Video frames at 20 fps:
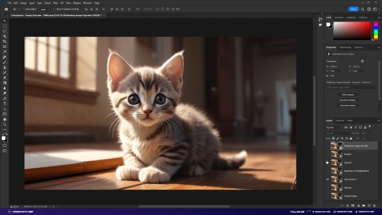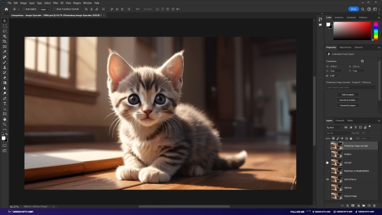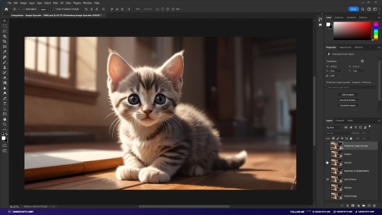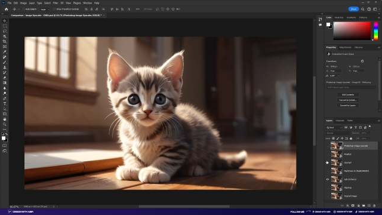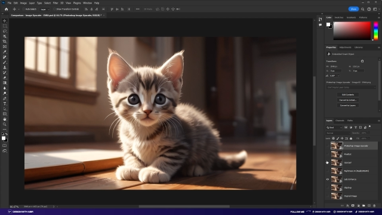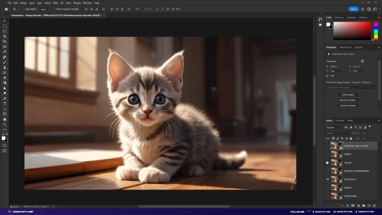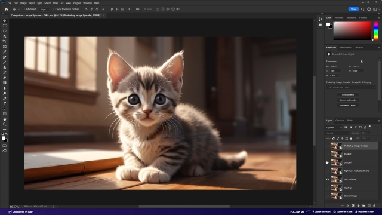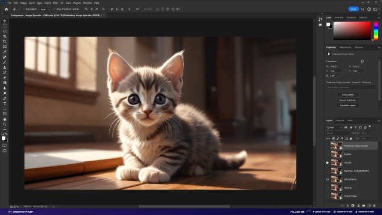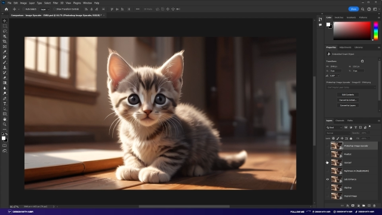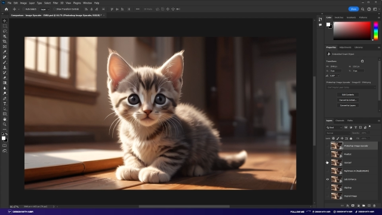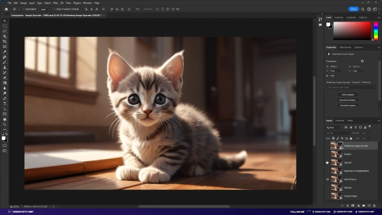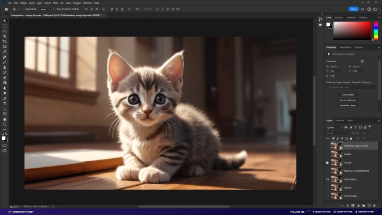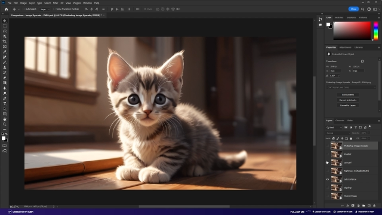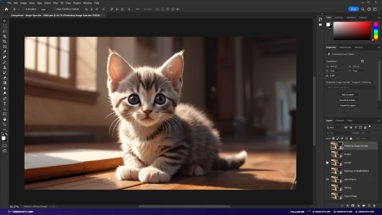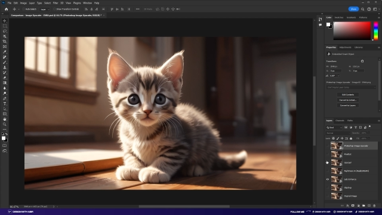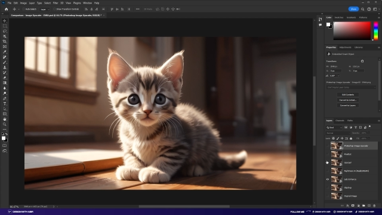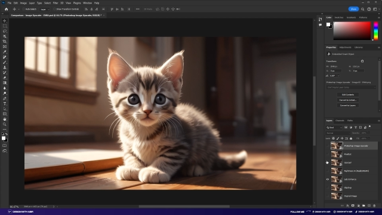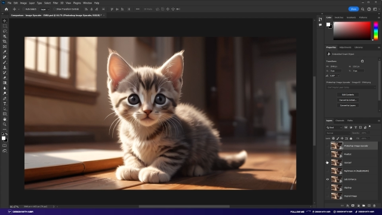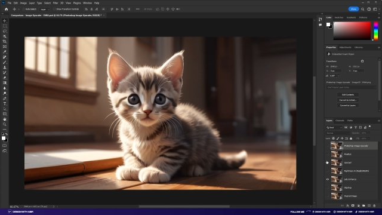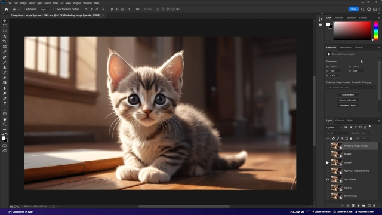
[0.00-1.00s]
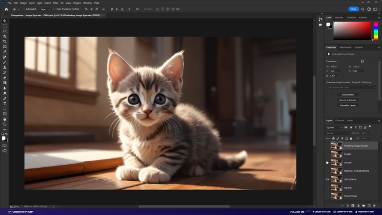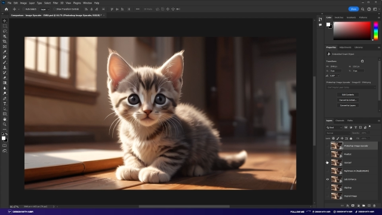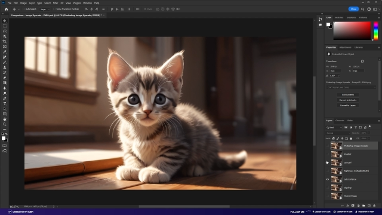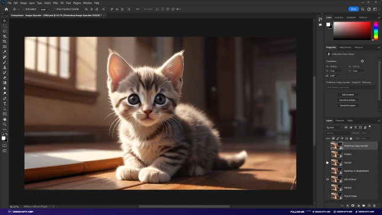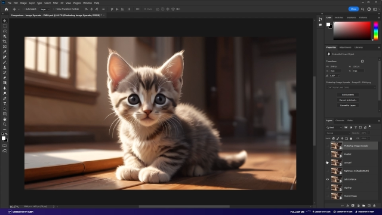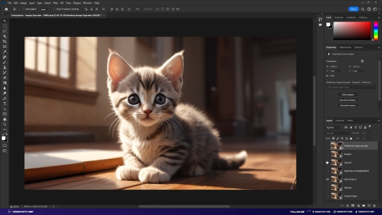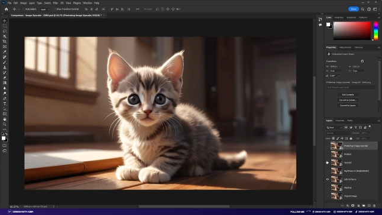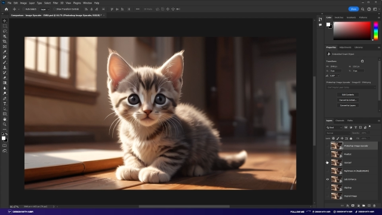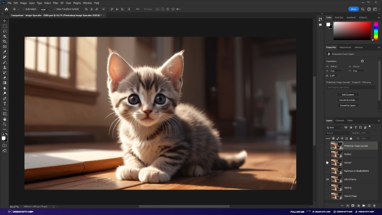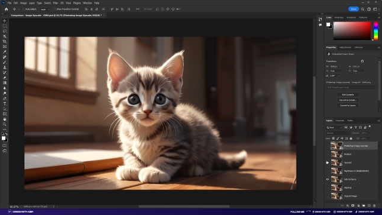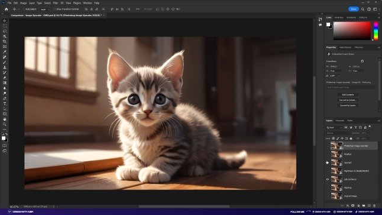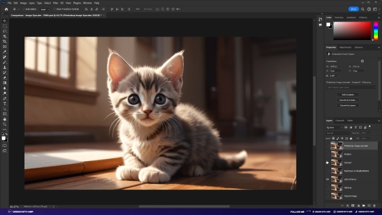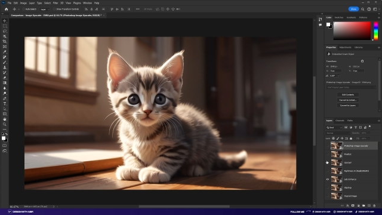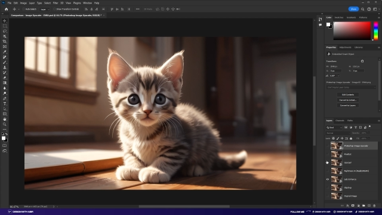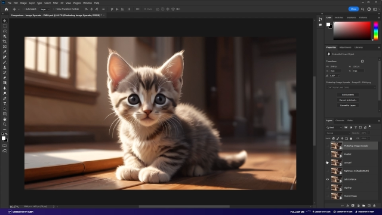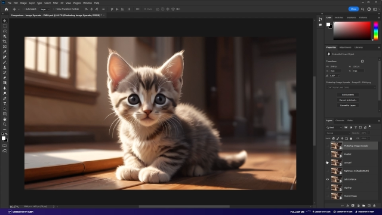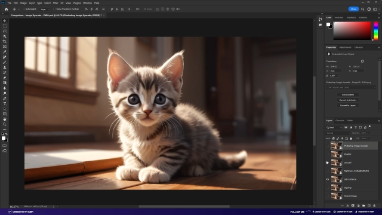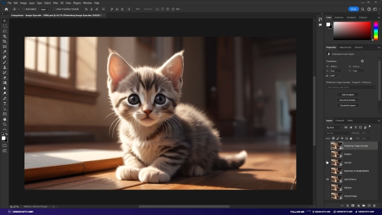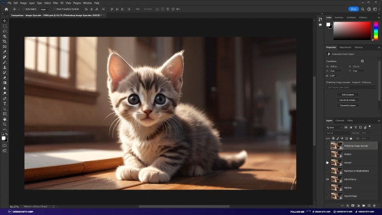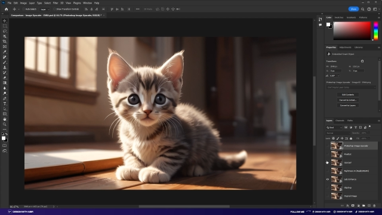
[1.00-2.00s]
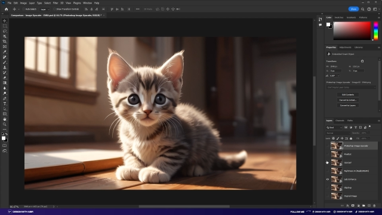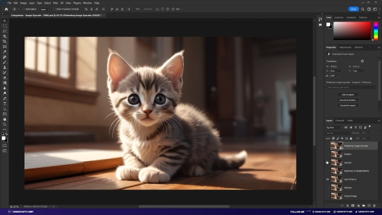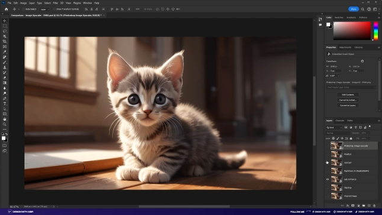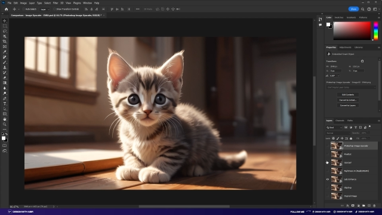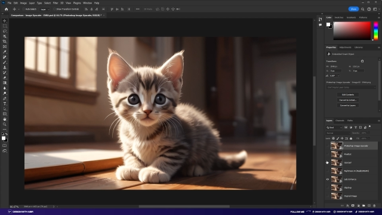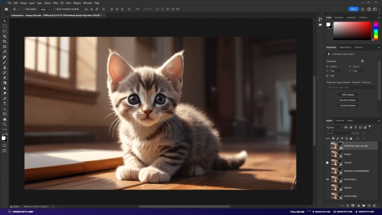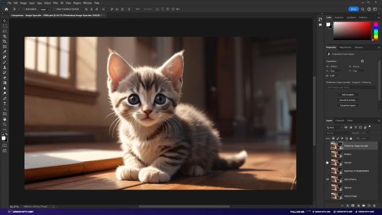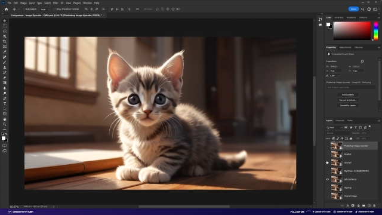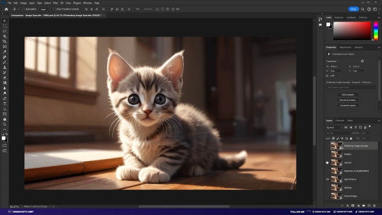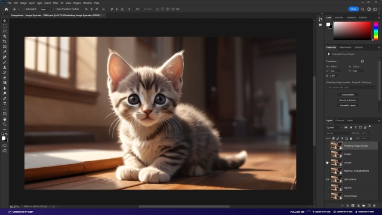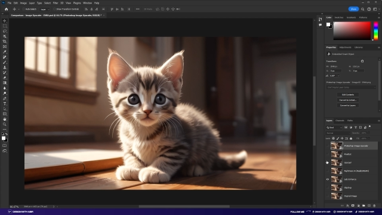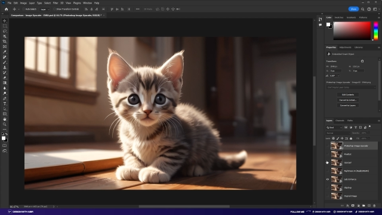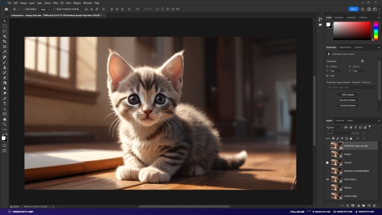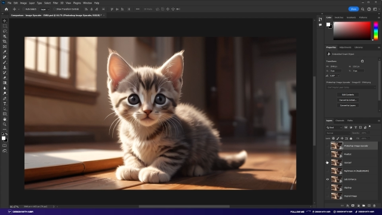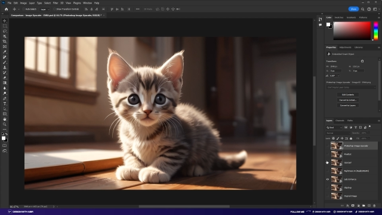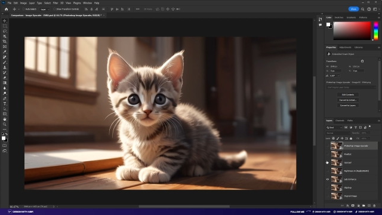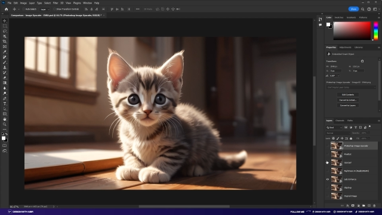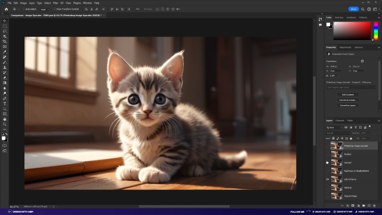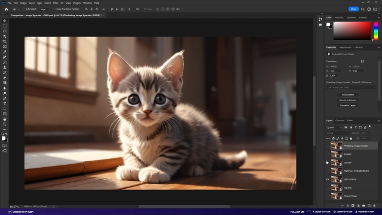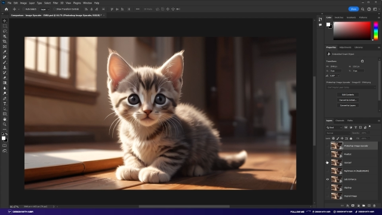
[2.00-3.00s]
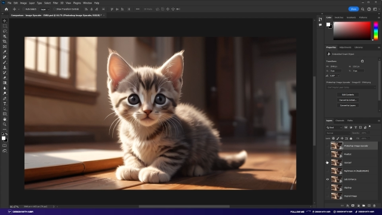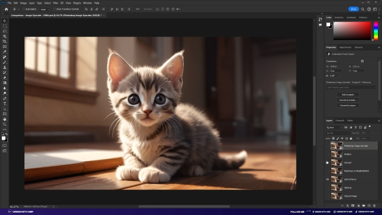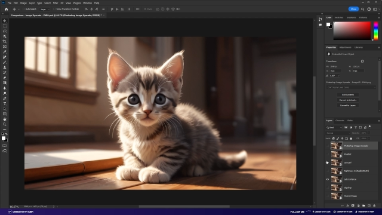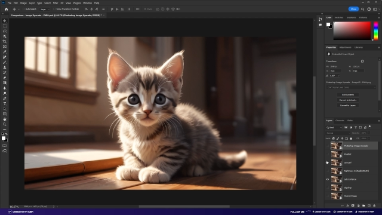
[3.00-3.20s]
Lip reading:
No face is visible, so there are no lips to read.